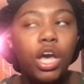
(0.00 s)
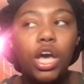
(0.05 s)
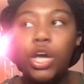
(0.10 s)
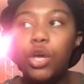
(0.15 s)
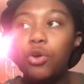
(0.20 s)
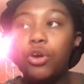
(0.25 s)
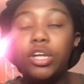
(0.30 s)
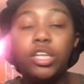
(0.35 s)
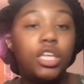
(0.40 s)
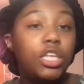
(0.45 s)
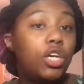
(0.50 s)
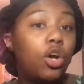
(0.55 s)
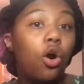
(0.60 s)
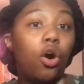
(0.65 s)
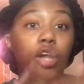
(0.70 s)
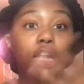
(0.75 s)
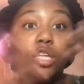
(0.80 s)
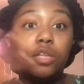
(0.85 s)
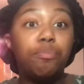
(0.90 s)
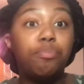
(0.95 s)
You can see all
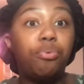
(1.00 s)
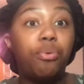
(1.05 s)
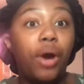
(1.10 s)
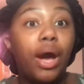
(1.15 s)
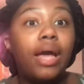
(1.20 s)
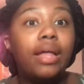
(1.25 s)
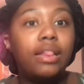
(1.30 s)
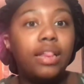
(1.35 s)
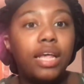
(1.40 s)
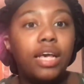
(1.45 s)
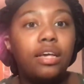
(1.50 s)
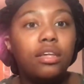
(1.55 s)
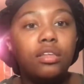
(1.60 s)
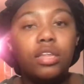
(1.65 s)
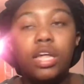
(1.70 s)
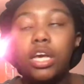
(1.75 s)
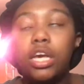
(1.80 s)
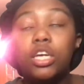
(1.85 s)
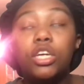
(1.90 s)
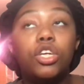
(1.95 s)
these Pride things.
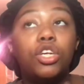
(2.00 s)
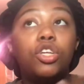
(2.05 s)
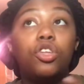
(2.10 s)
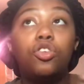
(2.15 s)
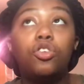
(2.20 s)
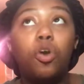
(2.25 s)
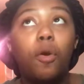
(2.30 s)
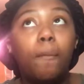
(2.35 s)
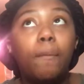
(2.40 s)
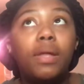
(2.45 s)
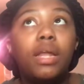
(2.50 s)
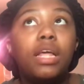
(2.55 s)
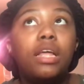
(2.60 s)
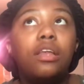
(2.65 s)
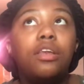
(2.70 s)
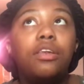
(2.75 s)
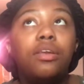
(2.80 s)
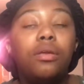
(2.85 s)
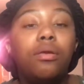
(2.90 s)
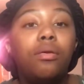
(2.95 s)
Like it's just so many
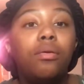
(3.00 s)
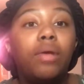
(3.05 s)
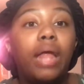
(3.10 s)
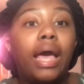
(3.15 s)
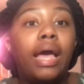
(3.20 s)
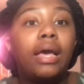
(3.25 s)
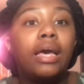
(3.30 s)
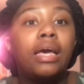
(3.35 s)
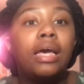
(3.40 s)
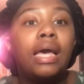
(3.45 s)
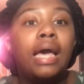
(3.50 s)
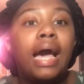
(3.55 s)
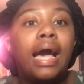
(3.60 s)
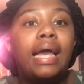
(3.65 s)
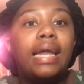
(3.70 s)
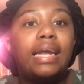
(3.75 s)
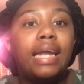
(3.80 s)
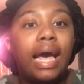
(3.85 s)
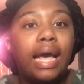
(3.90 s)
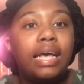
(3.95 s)
like
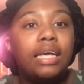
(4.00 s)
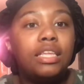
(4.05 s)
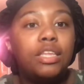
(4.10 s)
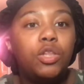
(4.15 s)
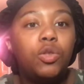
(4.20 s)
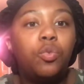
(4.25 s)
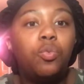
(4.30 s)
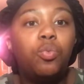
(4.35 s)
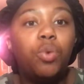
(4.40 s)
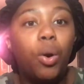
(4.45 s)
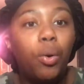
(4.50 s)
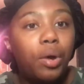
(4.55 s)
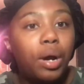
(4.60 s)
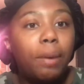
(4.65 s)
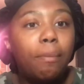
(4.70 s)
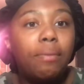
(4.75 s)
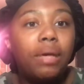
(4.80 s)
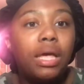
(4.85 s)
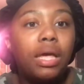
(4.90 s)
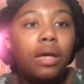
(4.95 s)
nice,
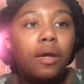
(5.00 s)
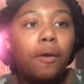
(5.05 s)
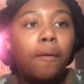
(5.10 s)
welcoming